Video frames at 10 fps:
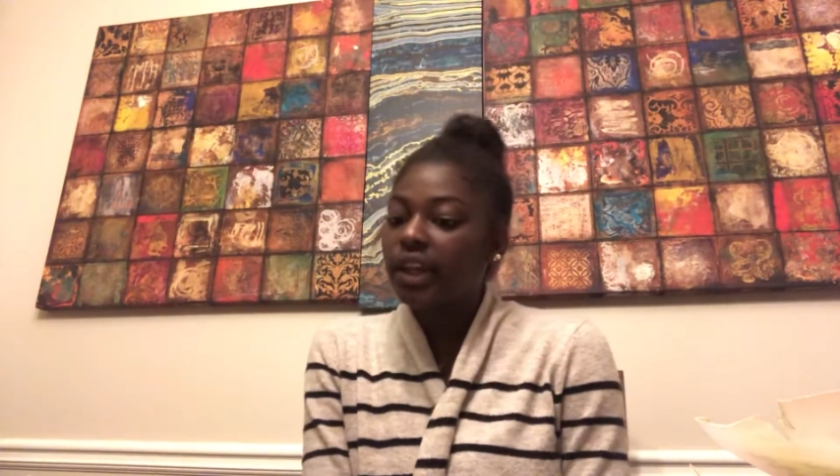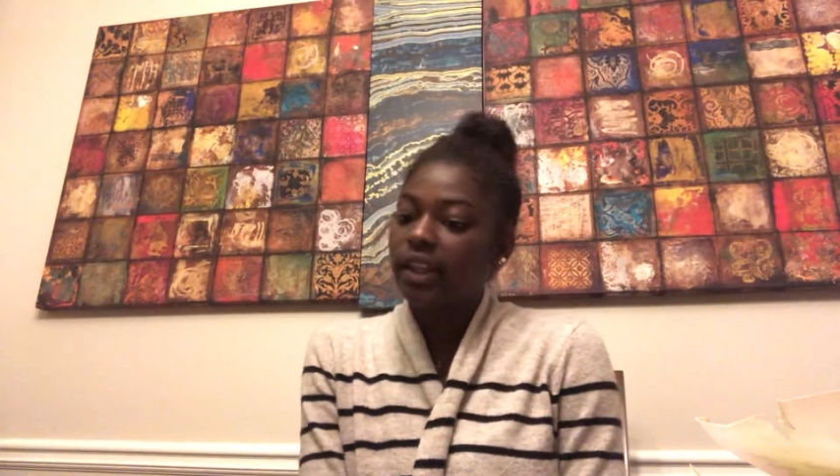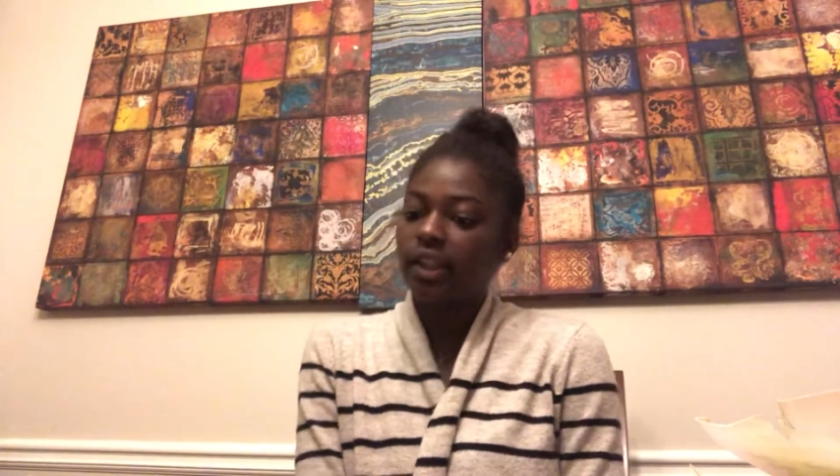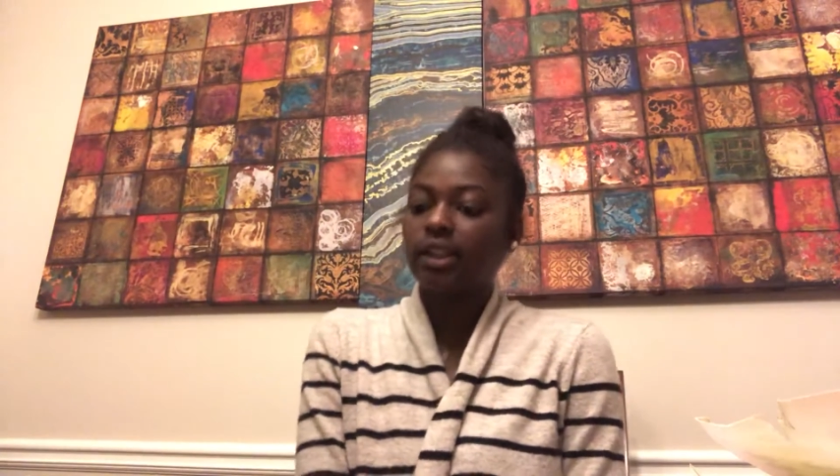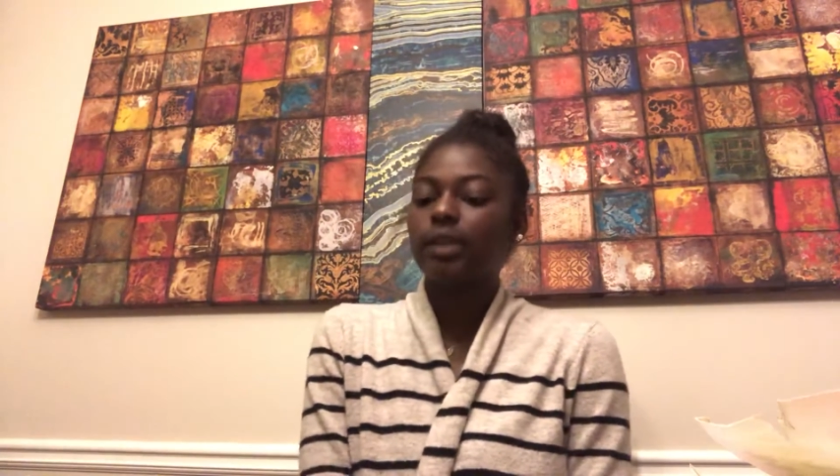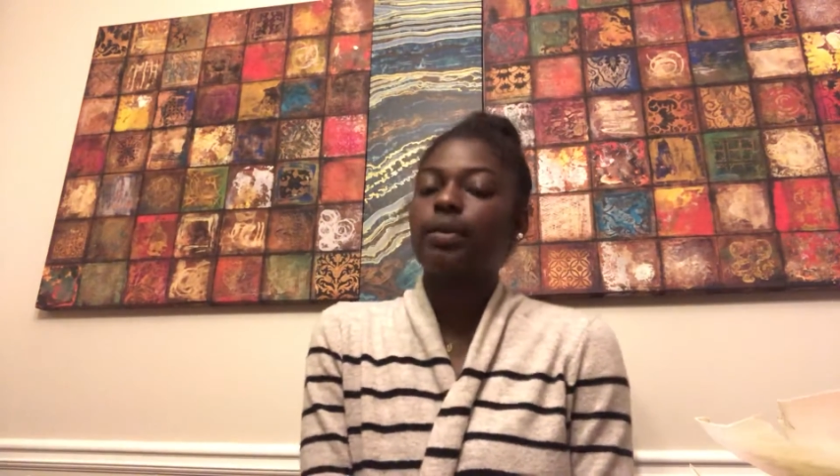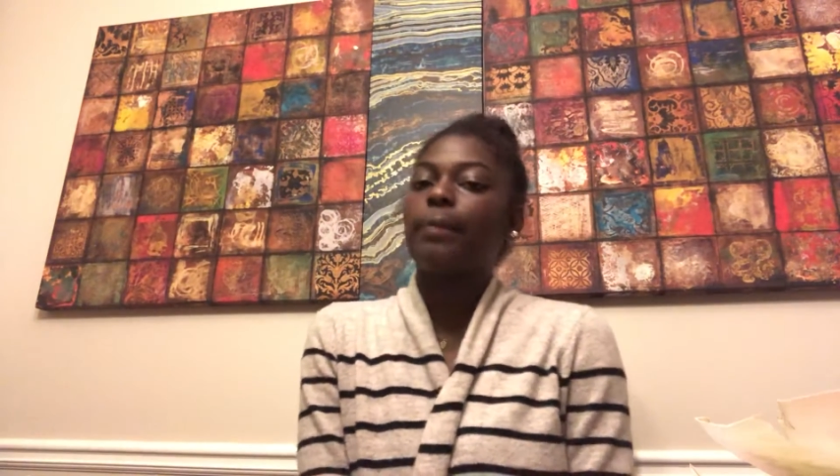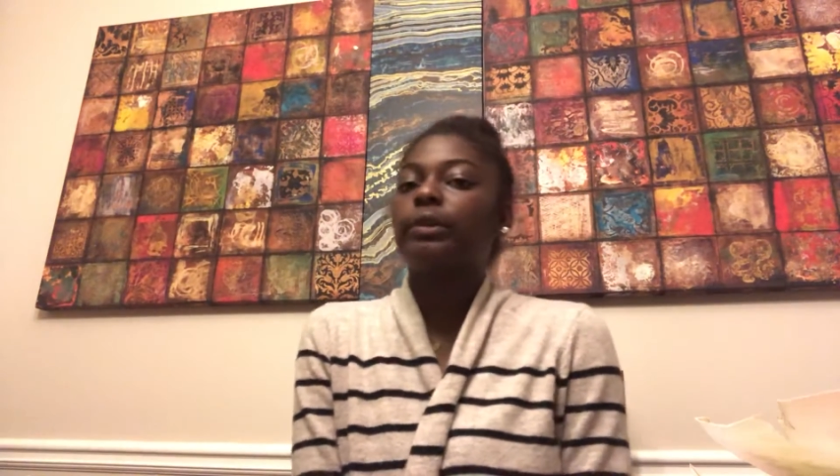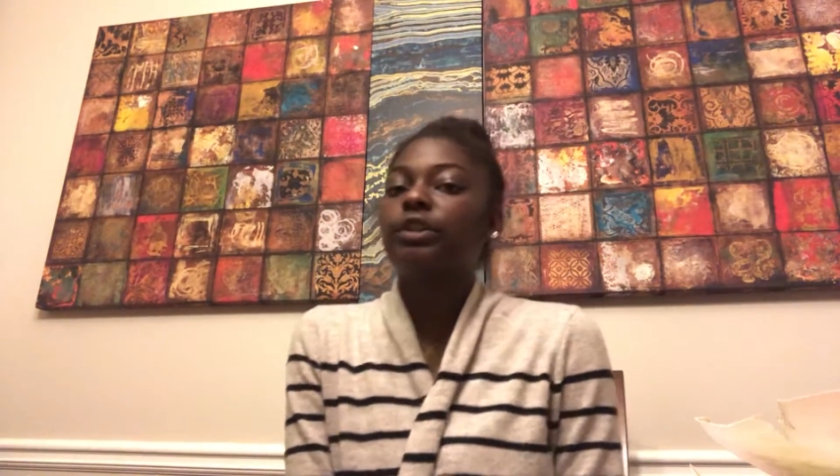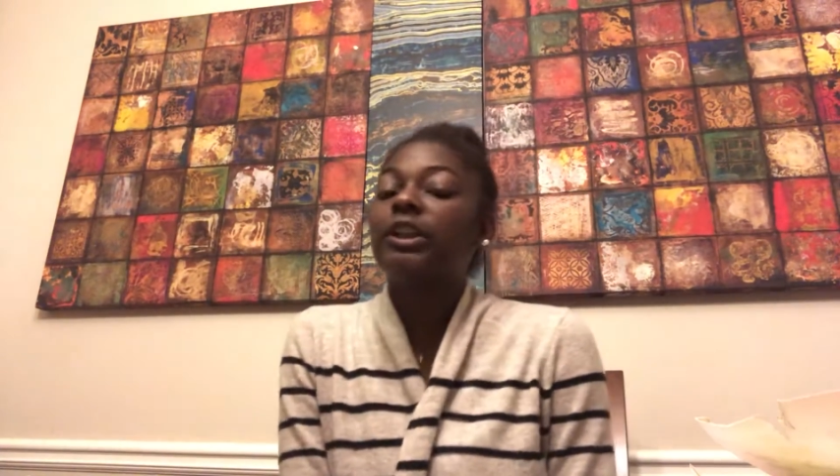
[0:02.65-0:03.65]
and this is my
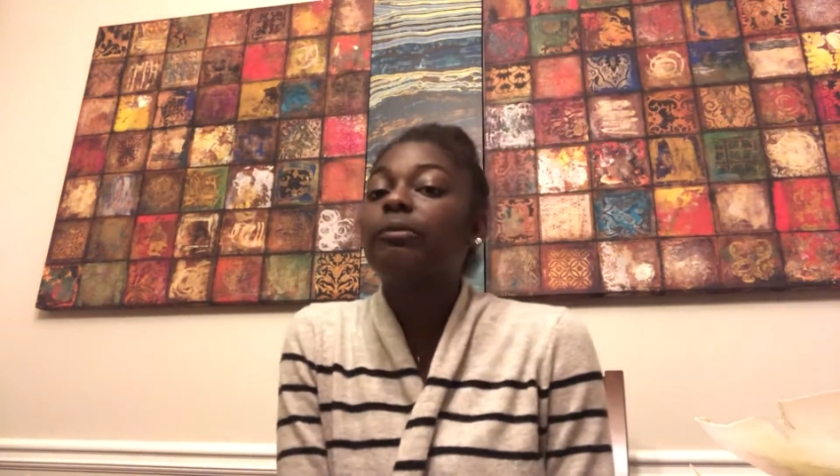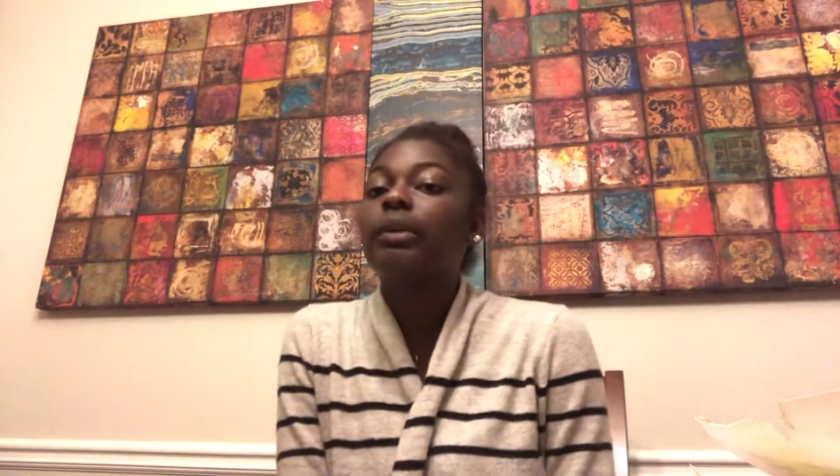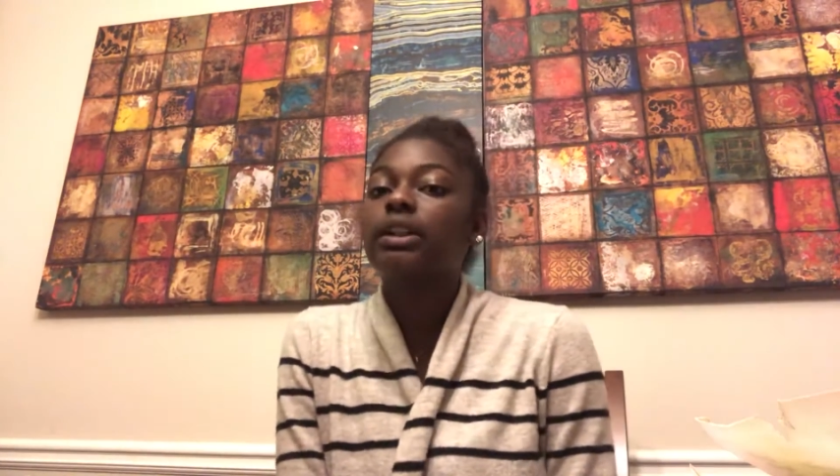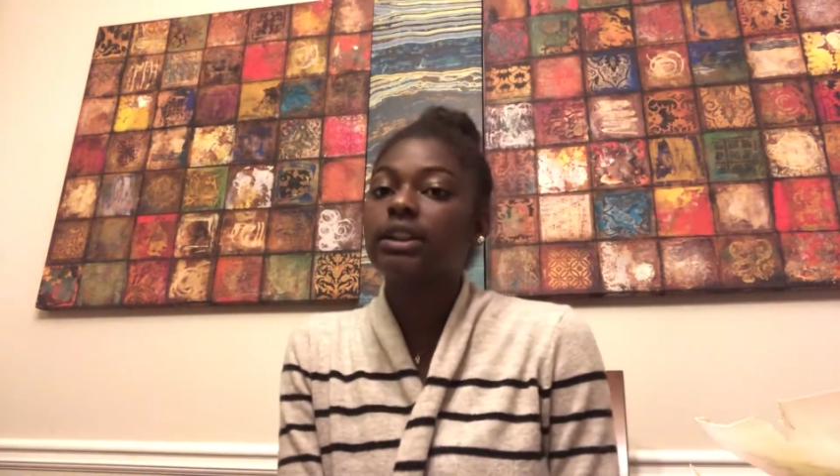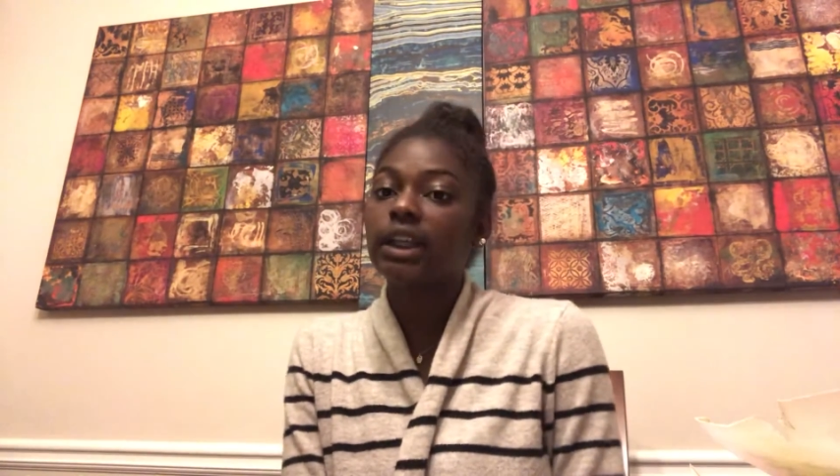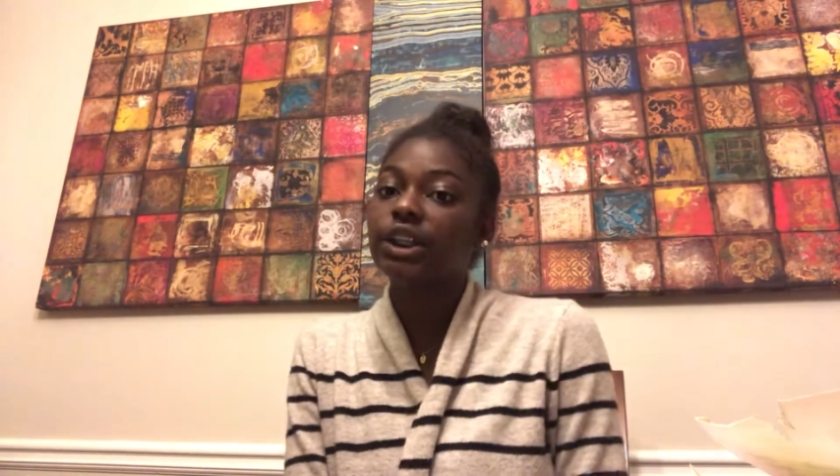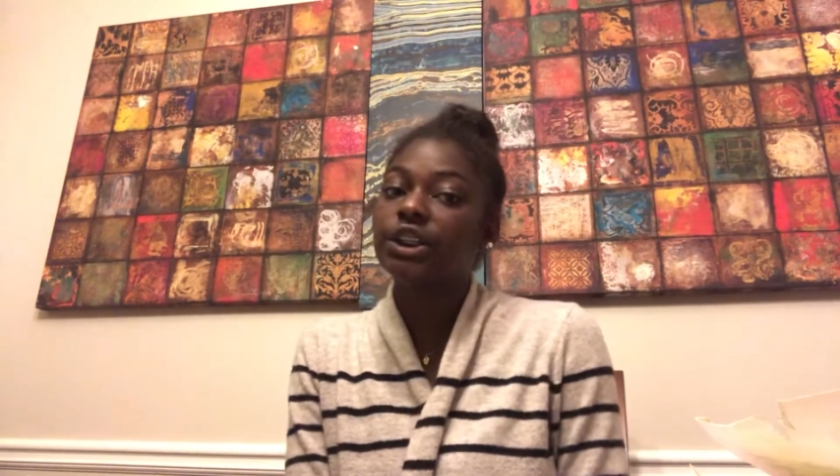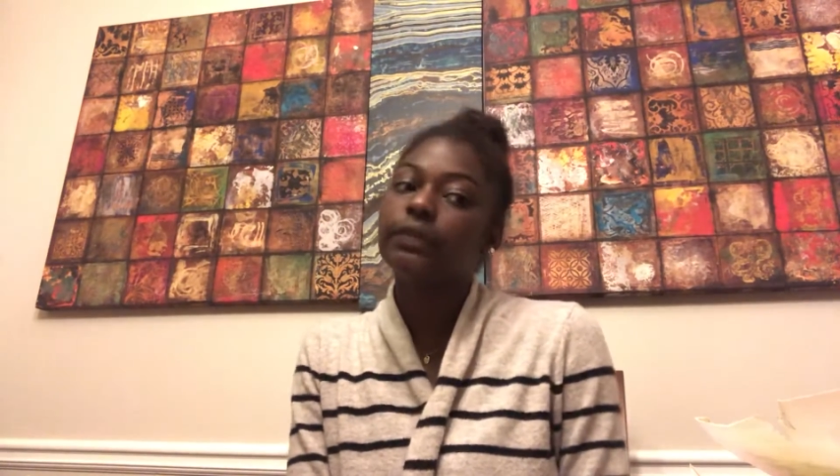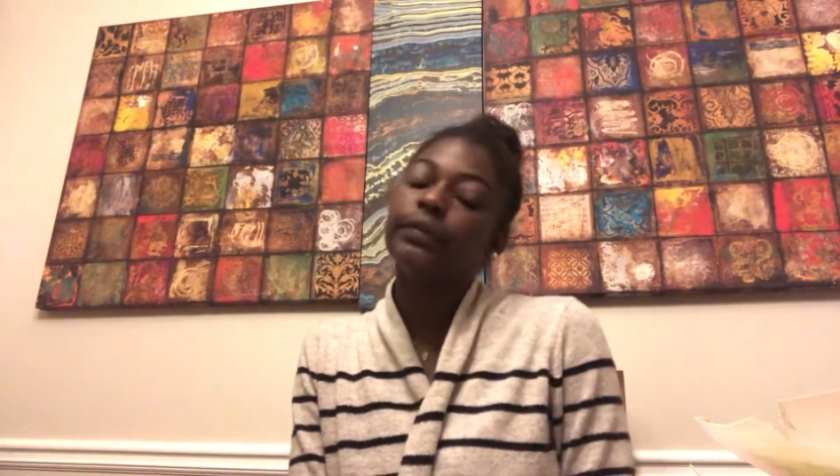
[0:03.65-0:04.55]
motif presentation